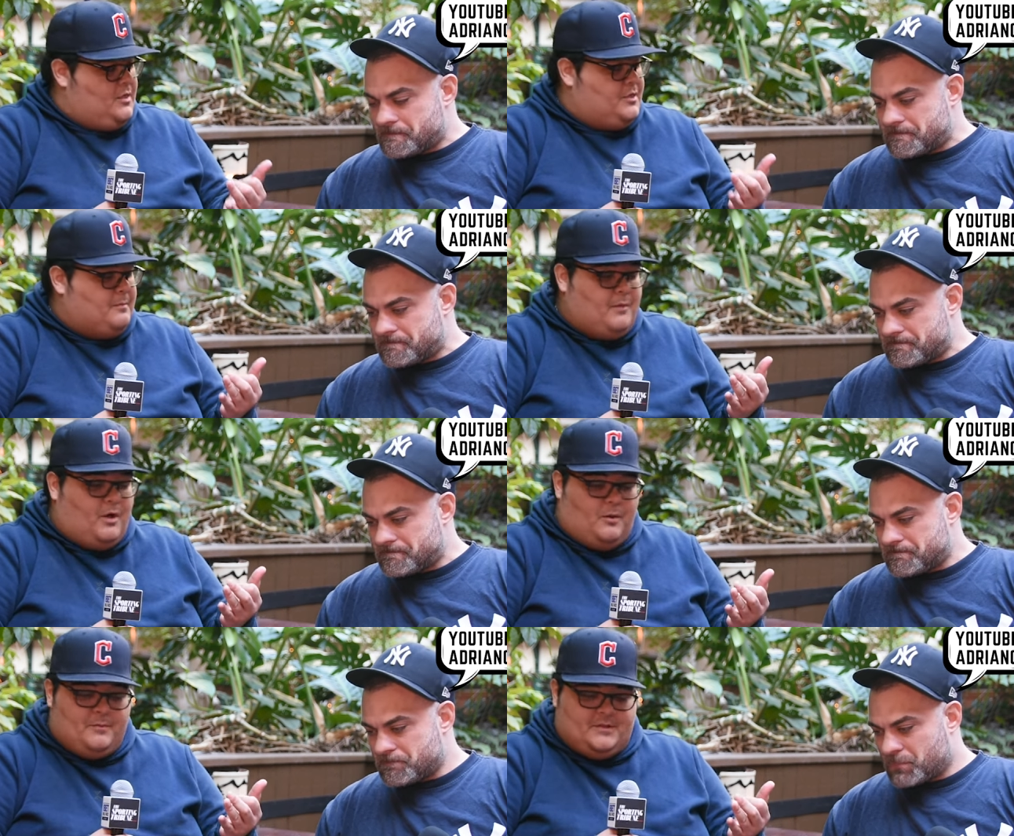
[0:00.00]
Speaker 1: The
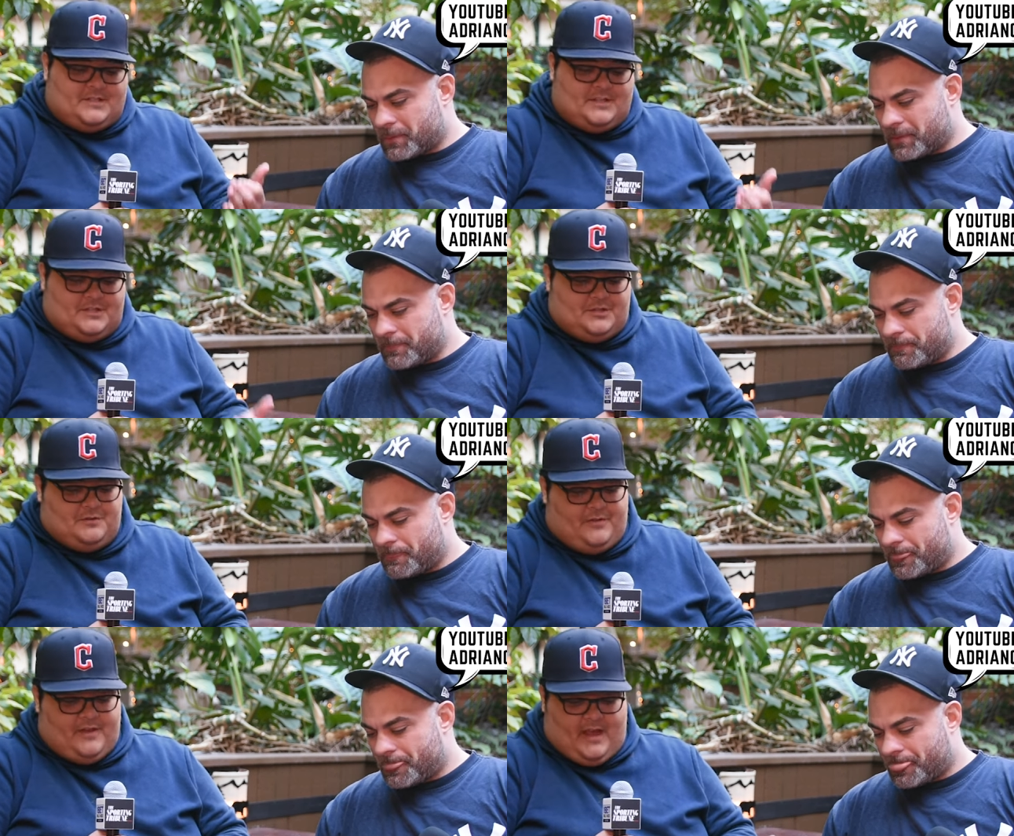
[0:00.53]
moments
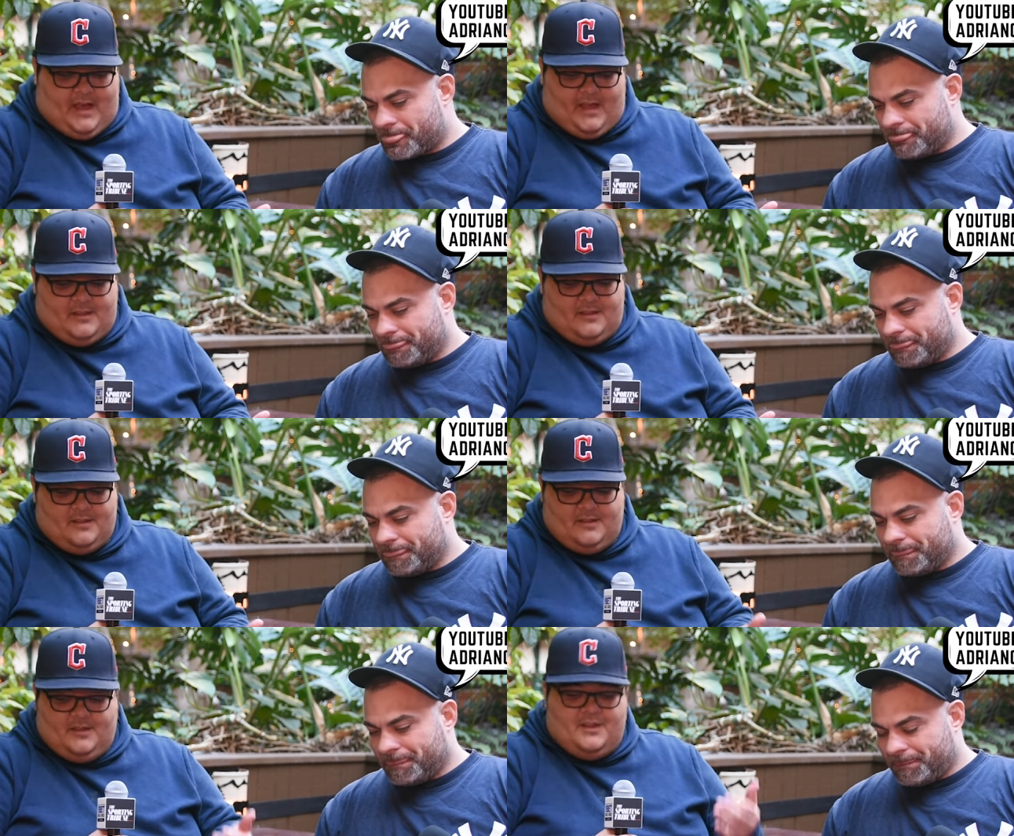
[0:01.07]
that you've
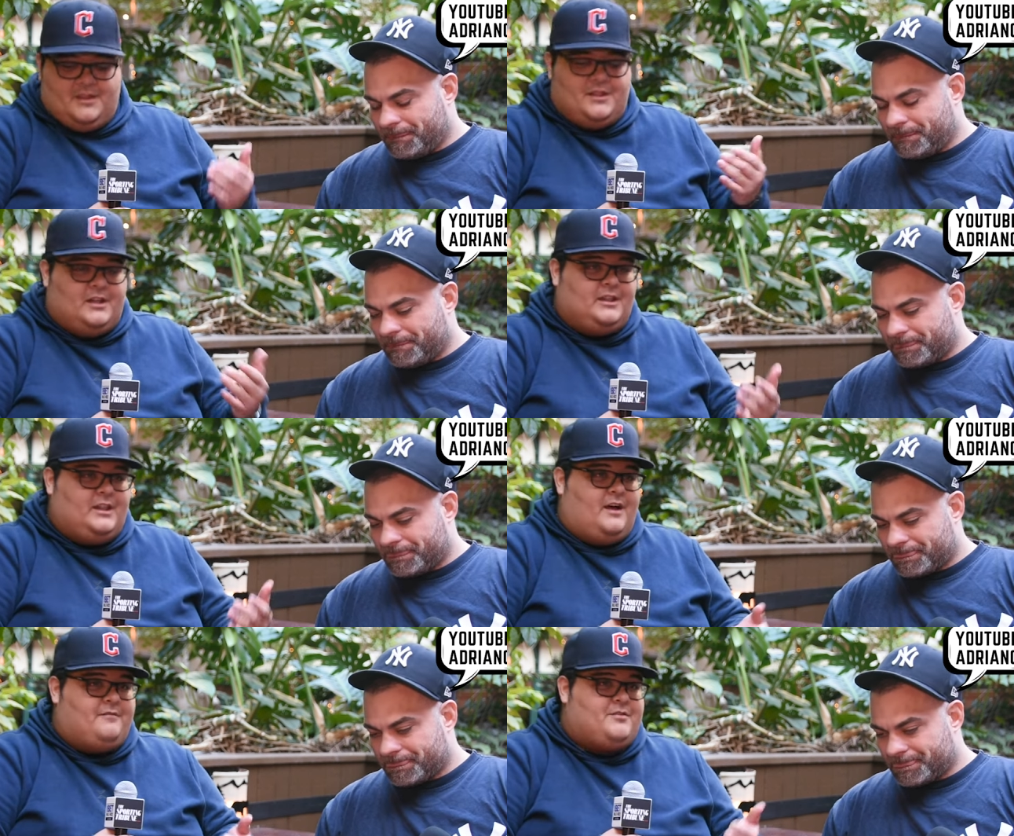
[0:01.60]
had,
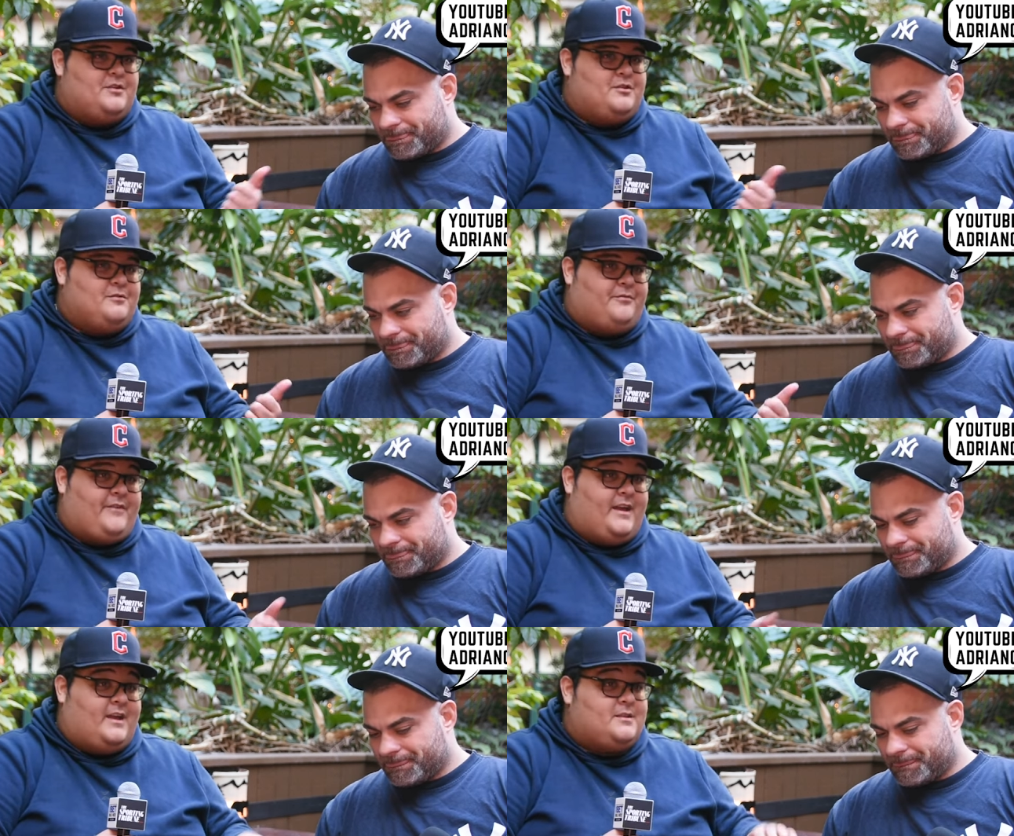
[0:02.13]
the love, the
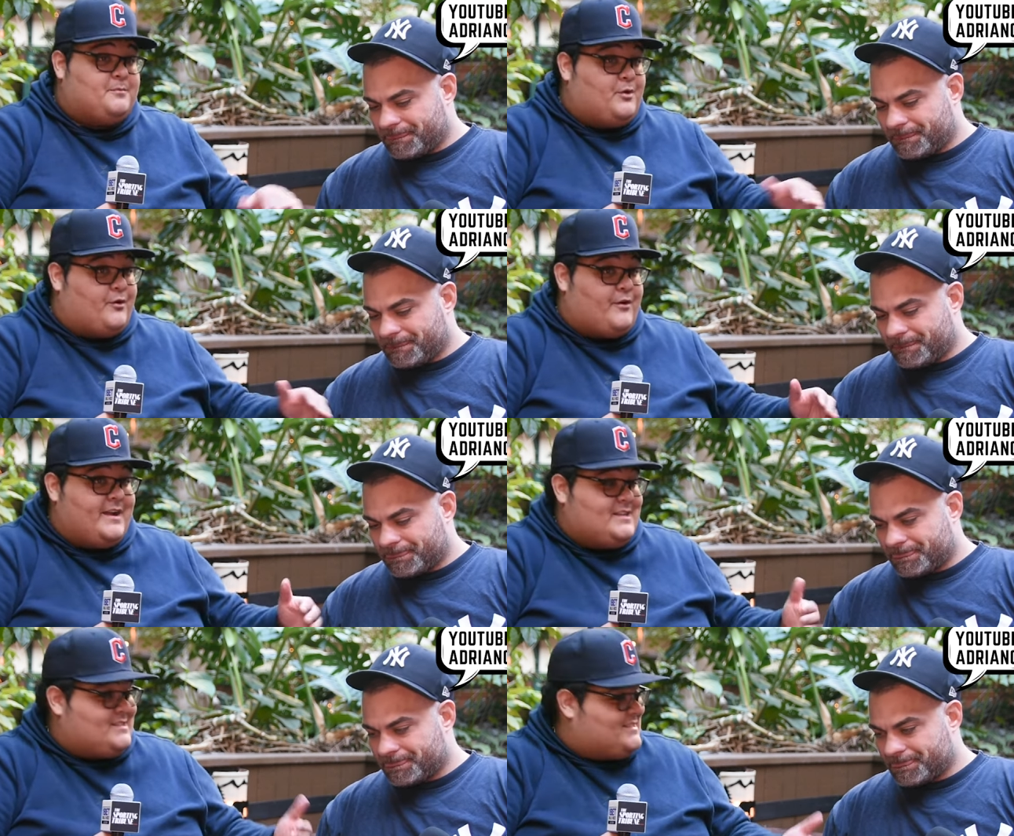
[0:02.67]
new fandom,
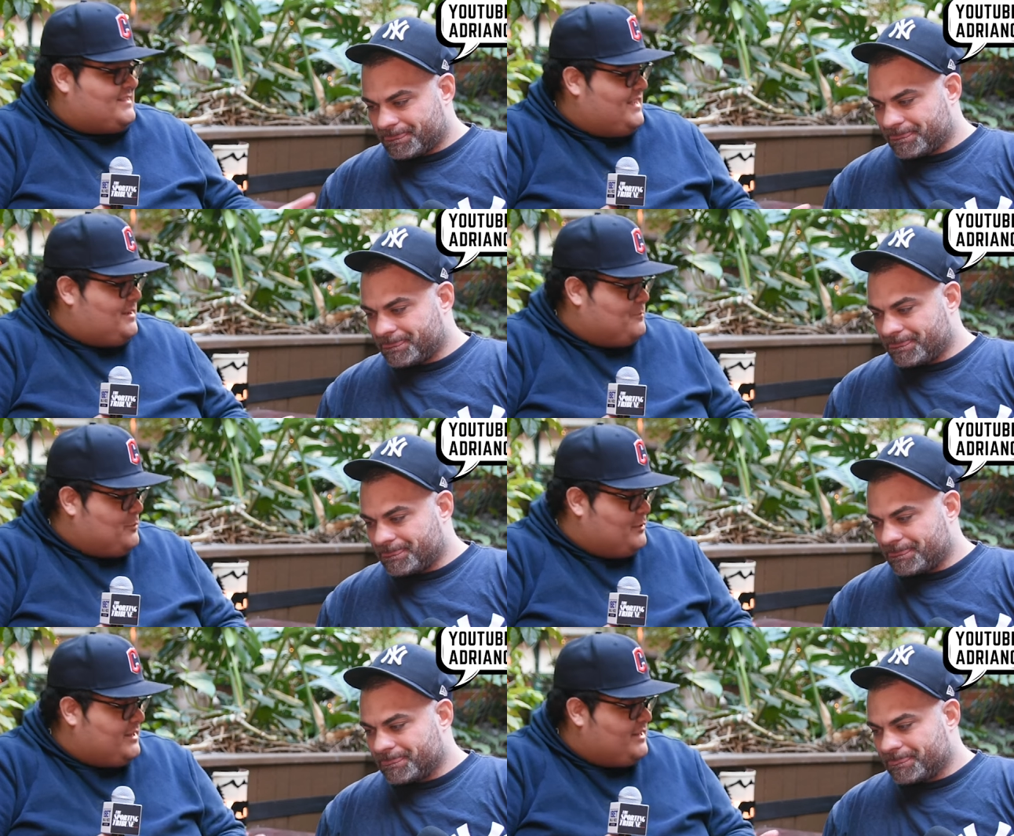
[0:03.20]
Grand
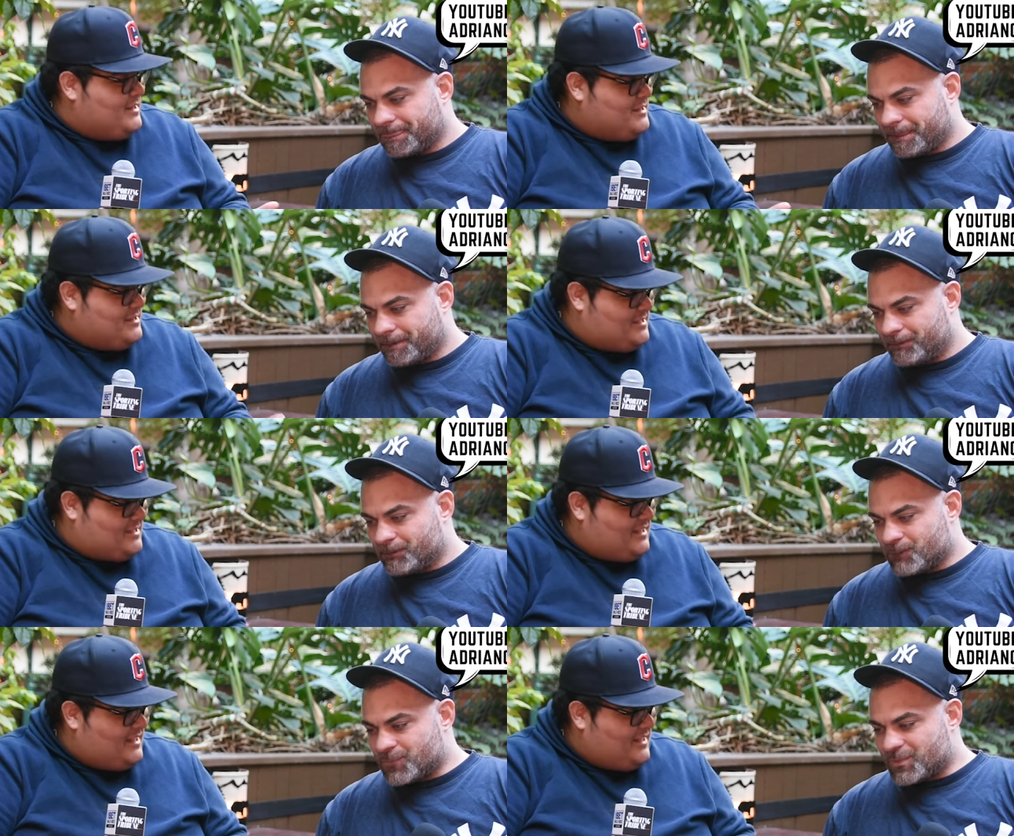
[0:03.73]
Slam winning in your
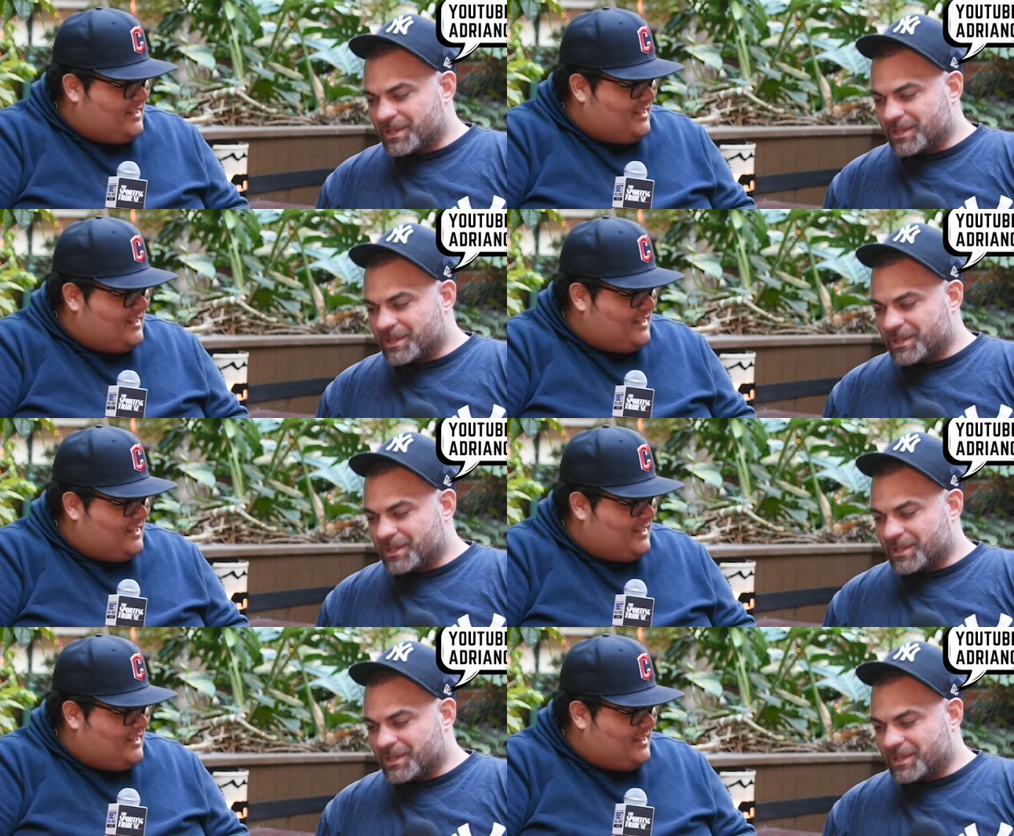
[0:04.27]
city,